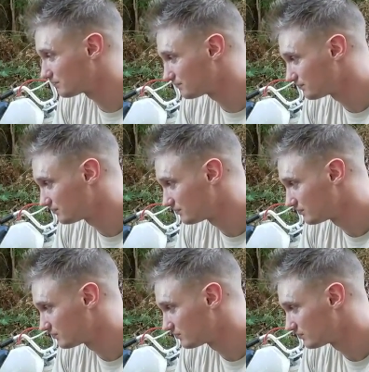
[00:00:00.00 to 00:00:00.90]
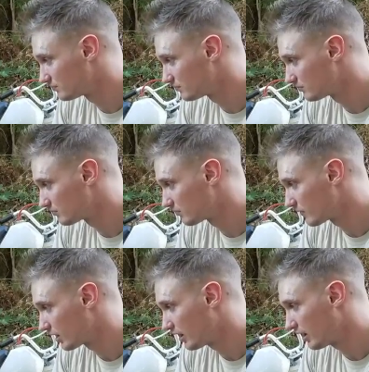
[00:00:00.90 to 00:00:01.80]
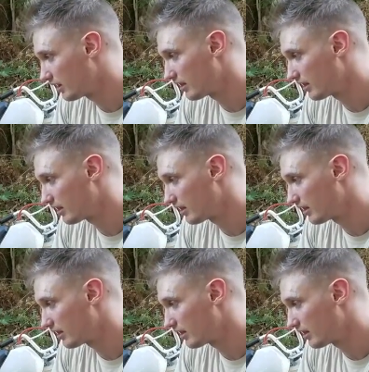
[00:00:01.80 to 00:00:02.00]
No one is speaking in this clip.